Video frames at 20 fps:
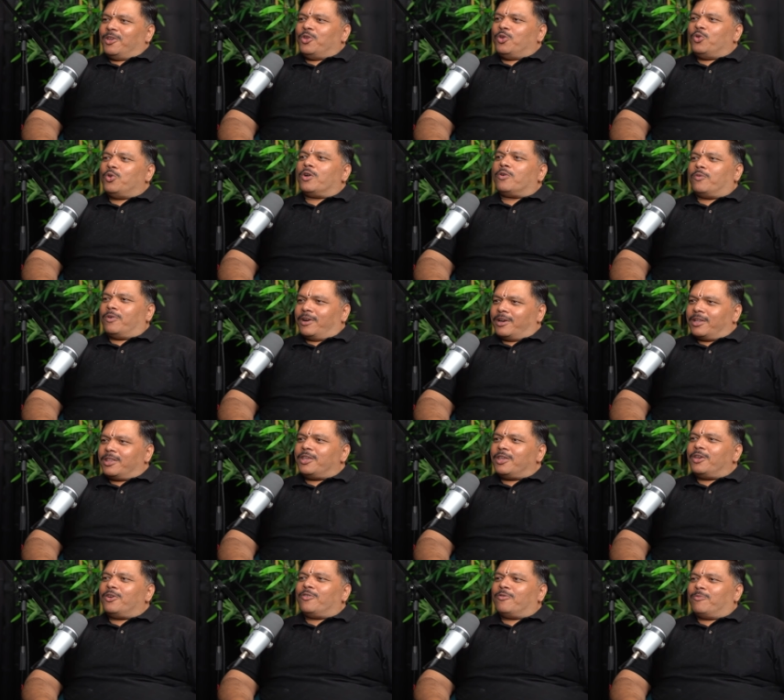you are
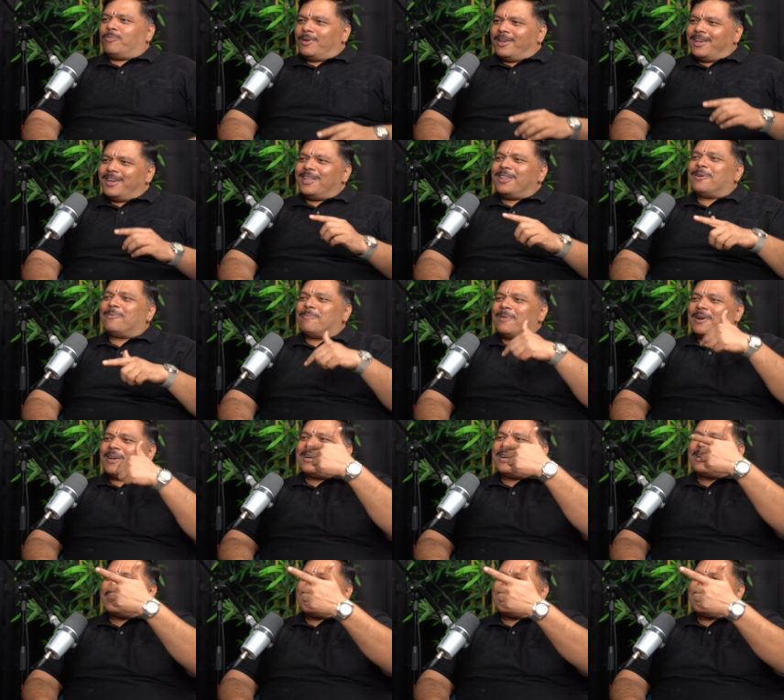worthy of being in the better